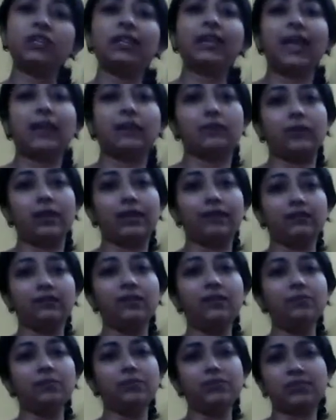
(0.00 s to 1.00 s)
Calculate
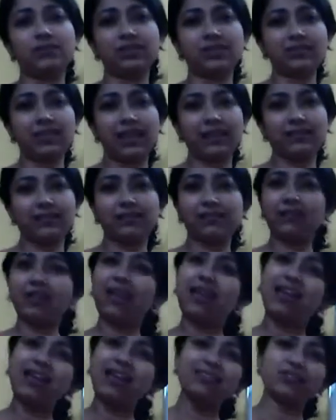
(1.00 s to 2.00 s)
the Brewster's angle,
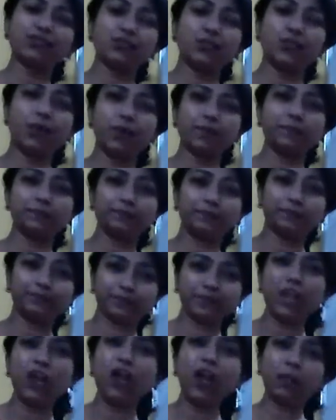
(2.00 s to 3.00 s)
and so on,
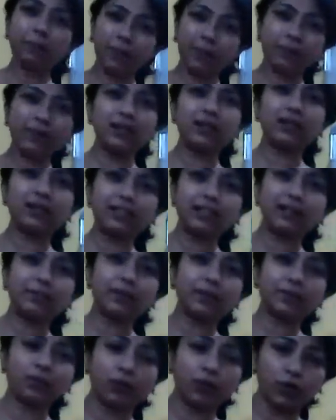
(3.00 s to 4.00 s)
and maybe a little
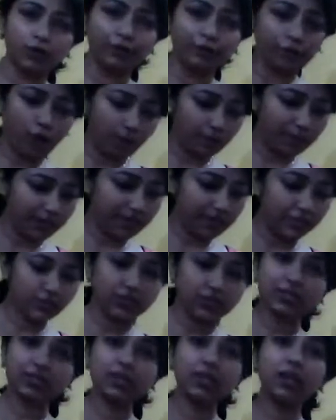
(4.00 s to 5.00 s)
bit more of
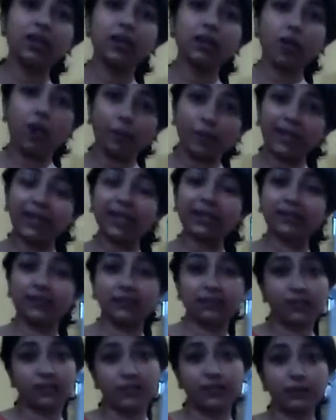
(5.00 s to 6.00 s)

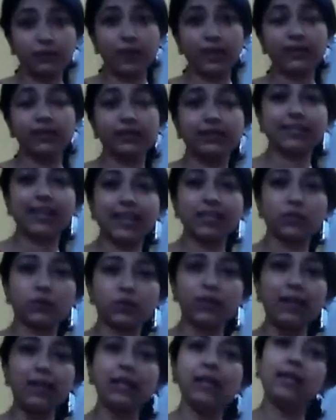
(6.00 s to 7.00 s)
complicated numericals as
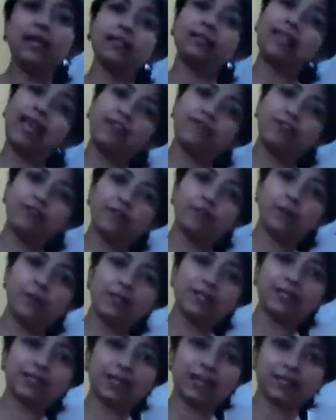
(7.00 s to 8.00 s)
well that we will be
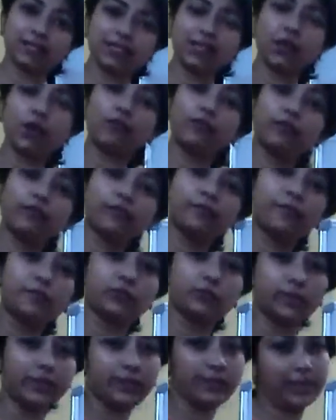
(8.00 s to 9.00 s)
discussing or we will be
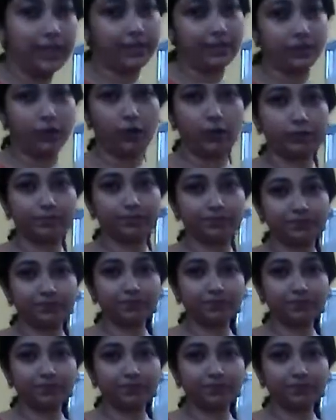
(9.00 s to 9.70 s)
doing later on.